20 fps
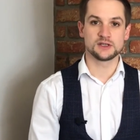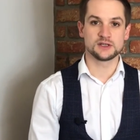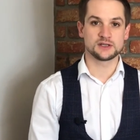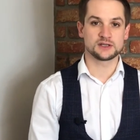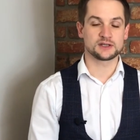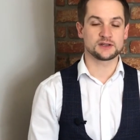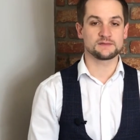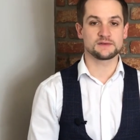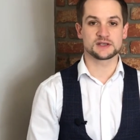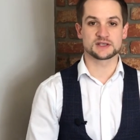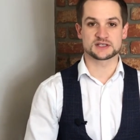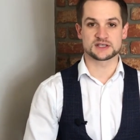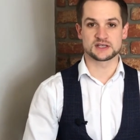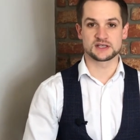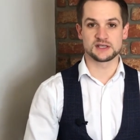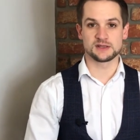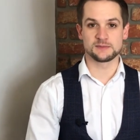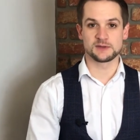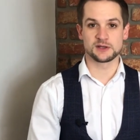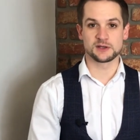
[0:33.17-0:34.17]
giving us an
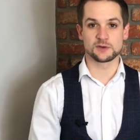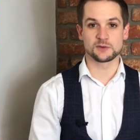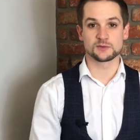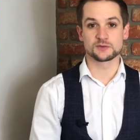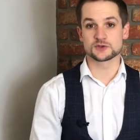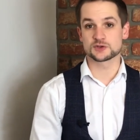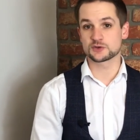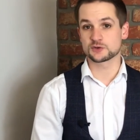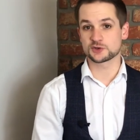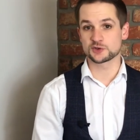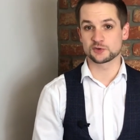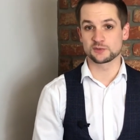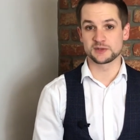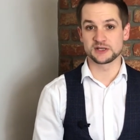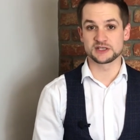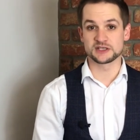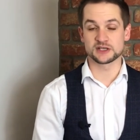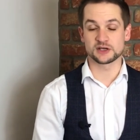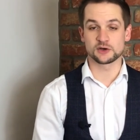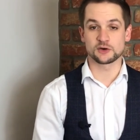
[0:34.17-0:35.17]
email, social
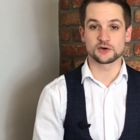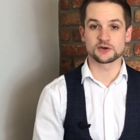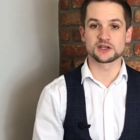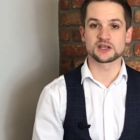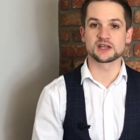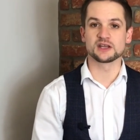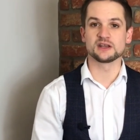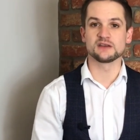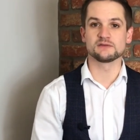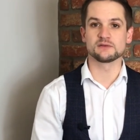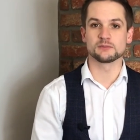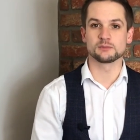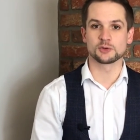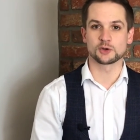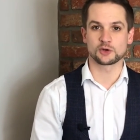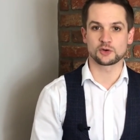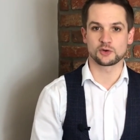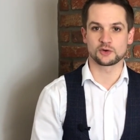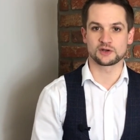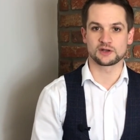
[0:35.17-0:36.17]
media, or you can even
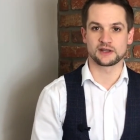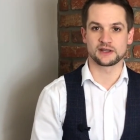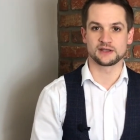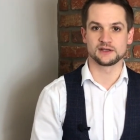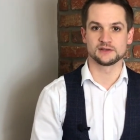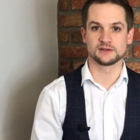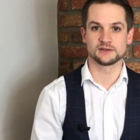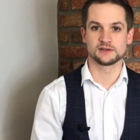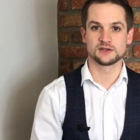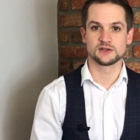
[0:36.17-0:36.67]
book online.